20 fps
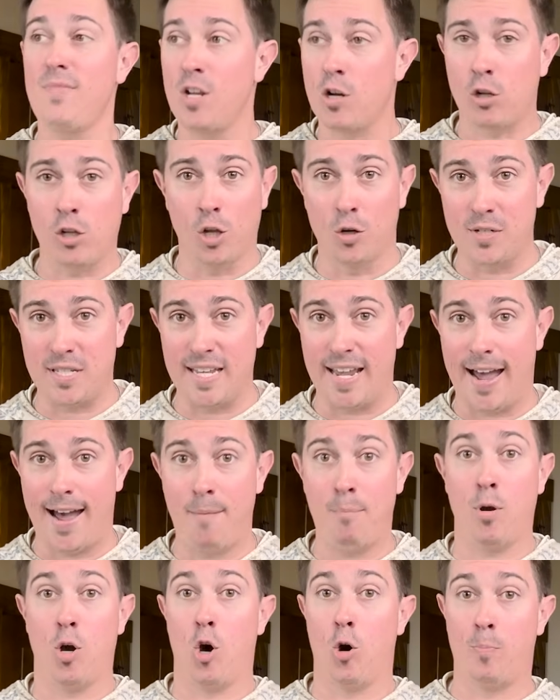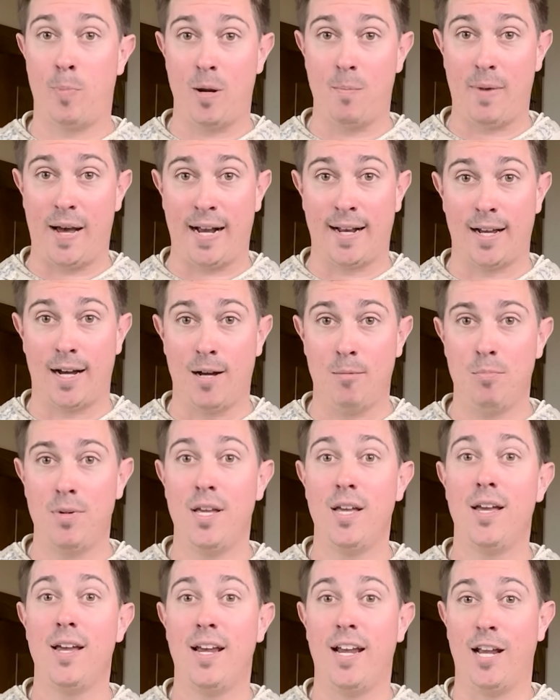close the app, open it back up,
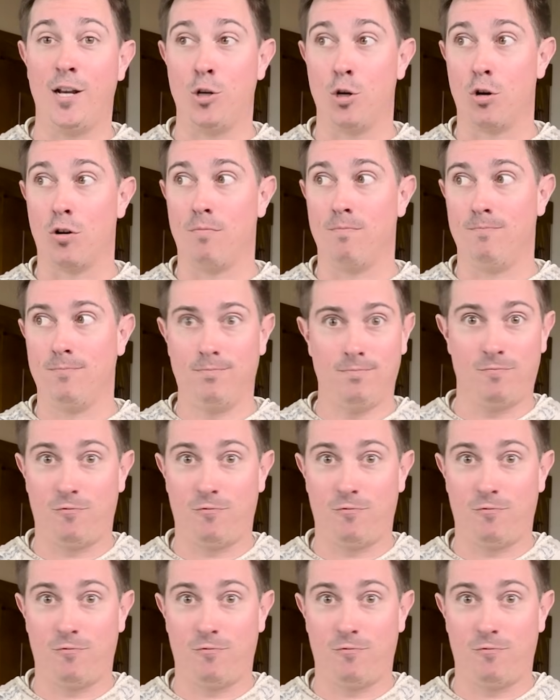and your